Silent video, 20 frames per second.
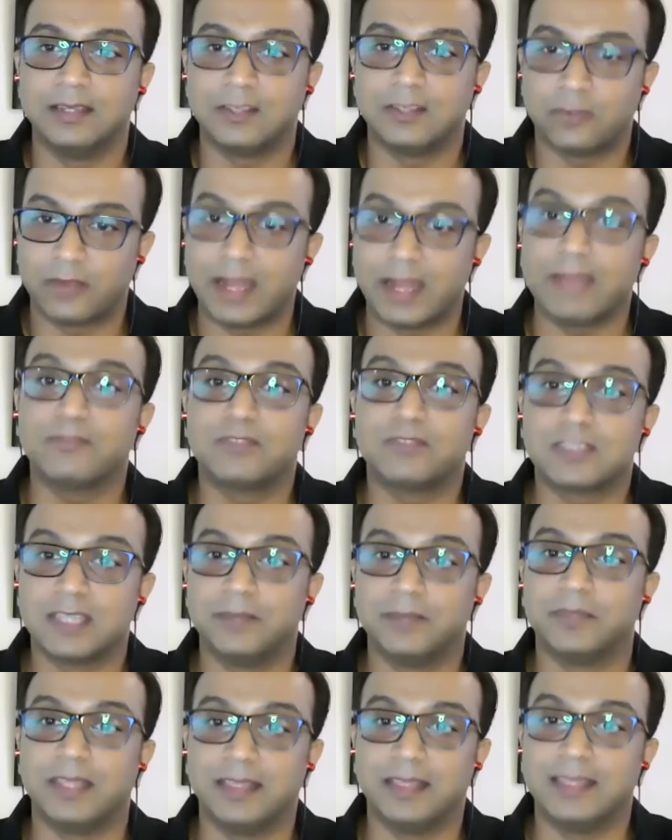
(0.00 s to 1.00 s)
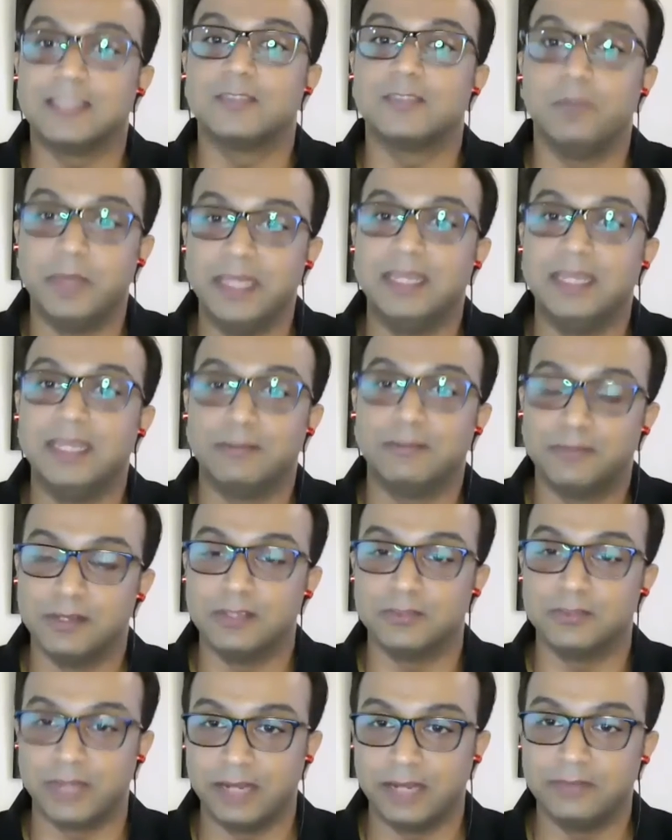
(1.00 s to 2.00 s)
craft something that's
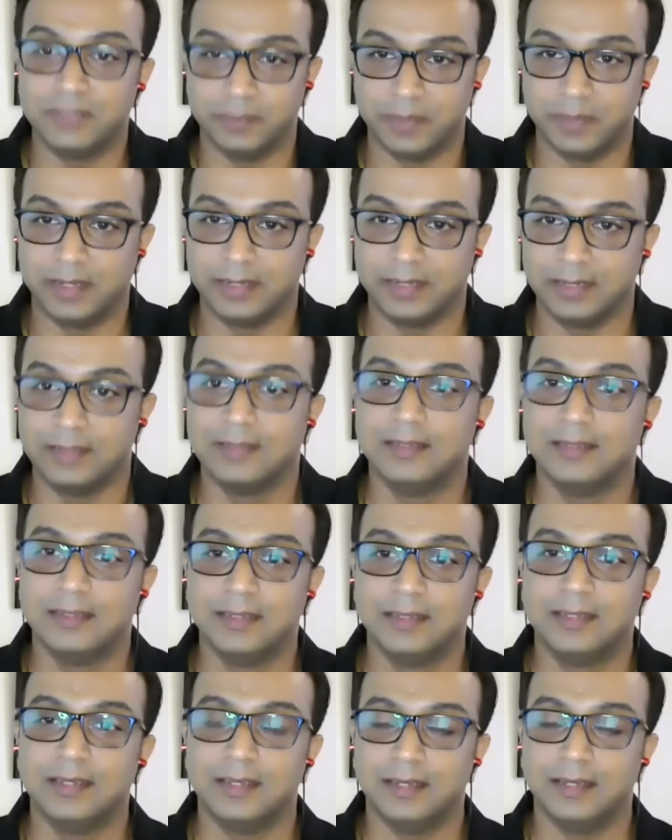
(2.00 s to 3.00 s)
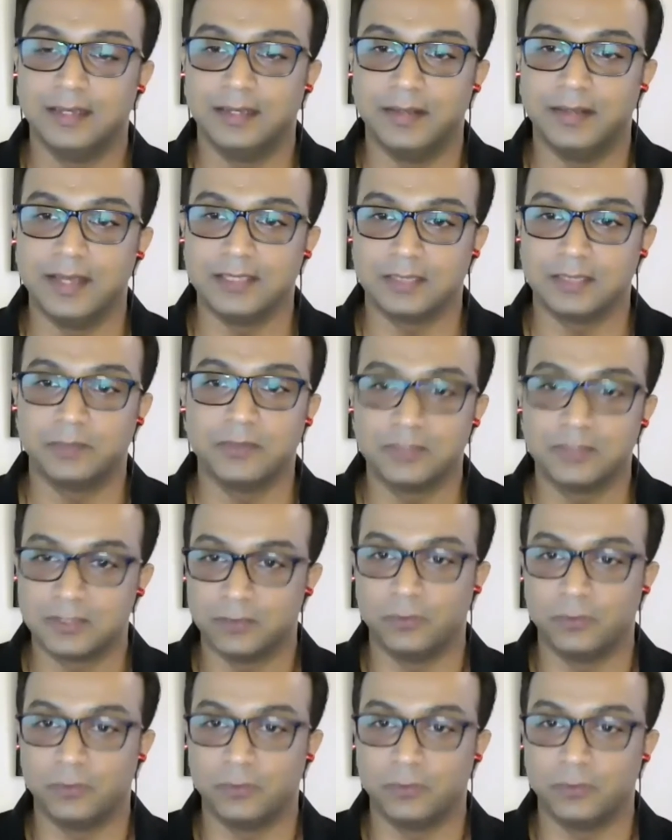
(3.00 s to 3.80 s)
meaningful to everybody, as opposed to